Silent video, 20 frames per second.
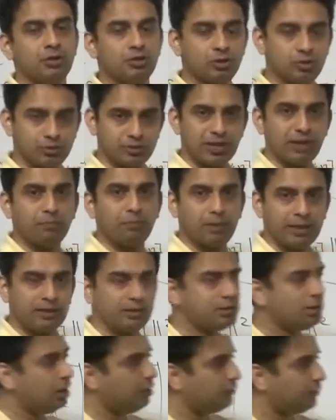through sampling,
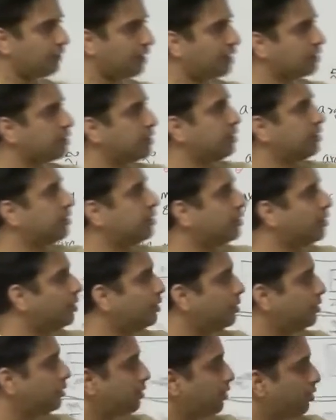whereas
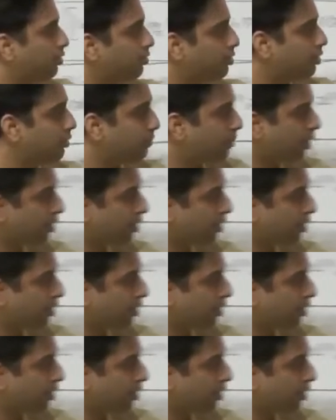here, you know, the